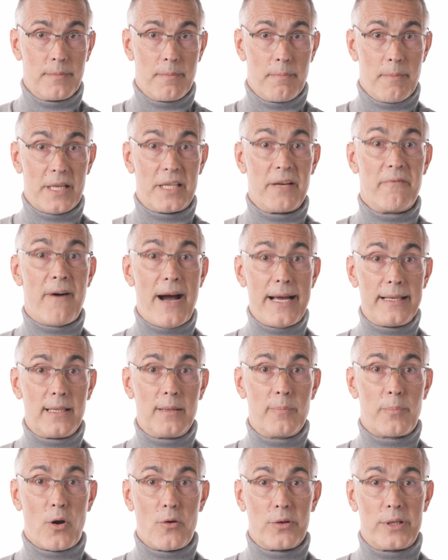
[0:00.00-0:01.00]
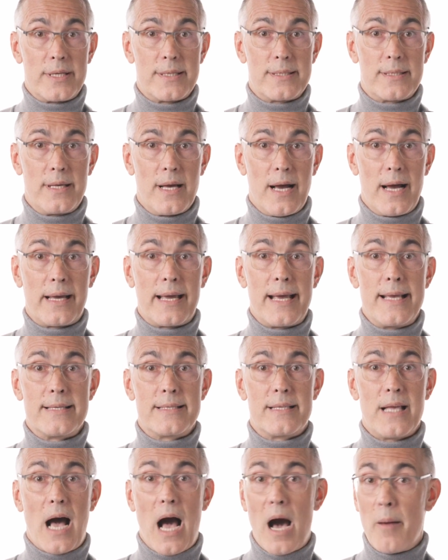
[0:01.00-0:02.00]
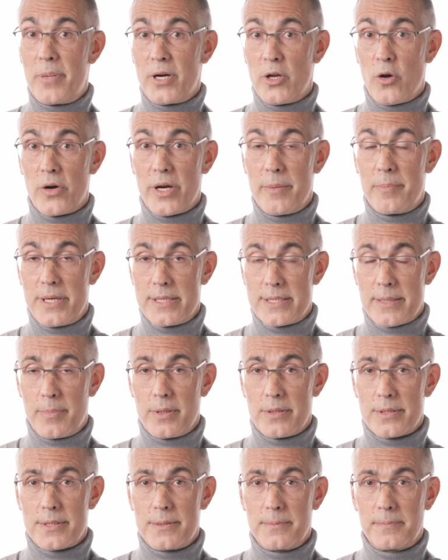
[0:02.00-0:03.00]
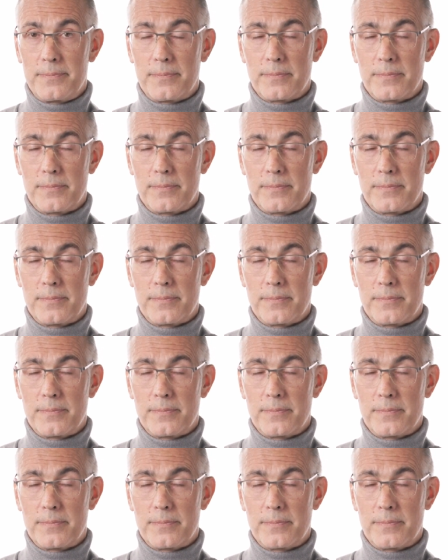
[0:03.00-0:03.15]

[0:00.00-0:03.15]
but a vital protest against a priori principles.